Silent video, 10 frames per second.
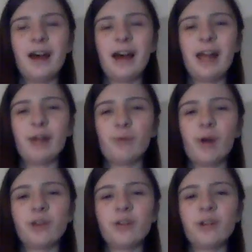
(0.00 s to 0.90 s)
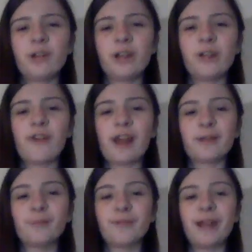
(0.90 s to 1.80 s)
I wonder if I
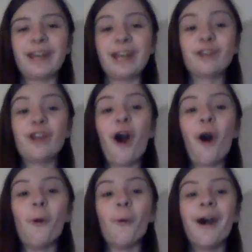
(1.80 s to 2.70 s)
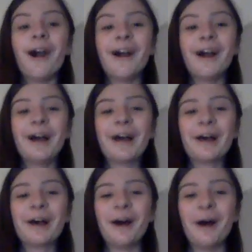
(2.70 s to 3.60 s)
am waiting, no,
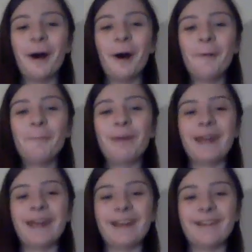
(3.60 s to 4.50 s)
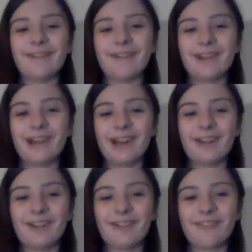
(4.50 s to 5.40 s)
hoping
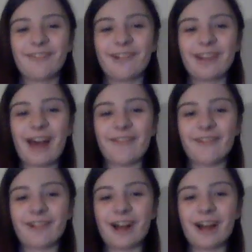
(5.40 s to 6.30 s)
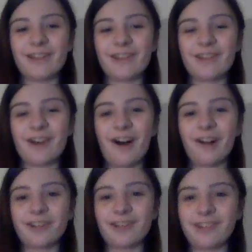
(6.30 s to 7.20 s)
for that forgotten
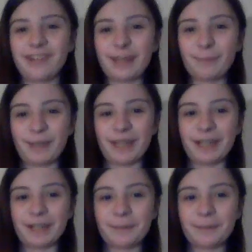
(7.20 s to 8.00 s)
song to see me.